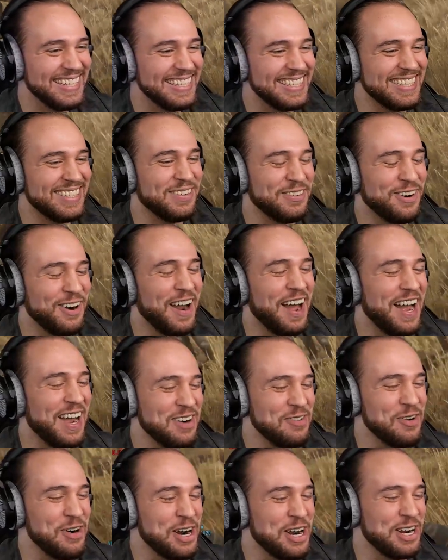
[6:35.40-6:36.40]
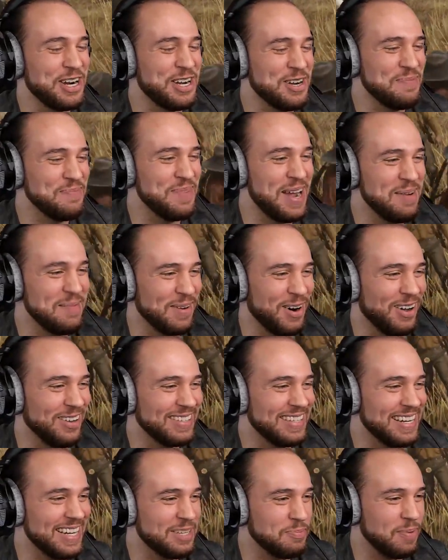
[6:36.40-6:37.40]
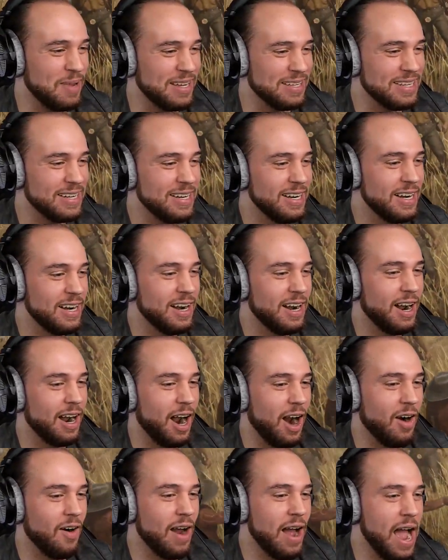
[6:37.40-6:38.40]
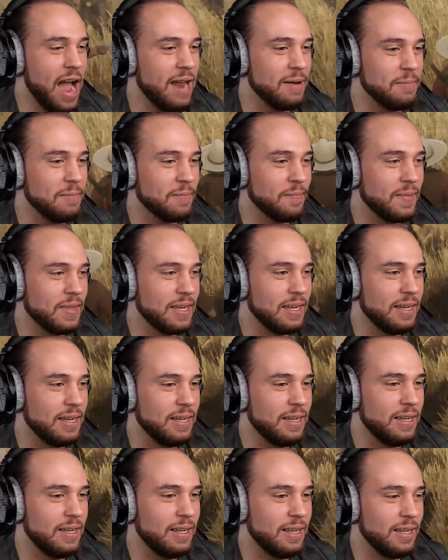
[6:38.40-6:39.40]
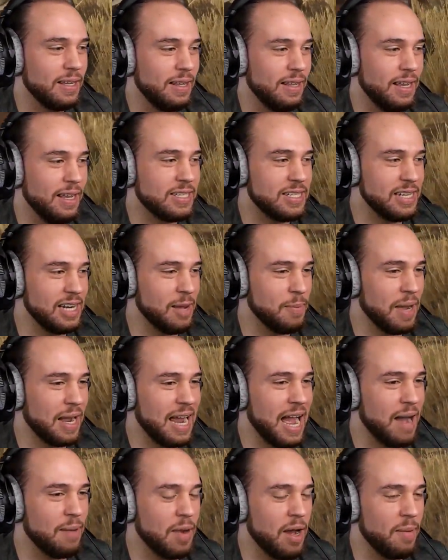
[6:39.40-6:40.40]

Ryan, what a good member. I'll take his place. All right. Listen up, I got my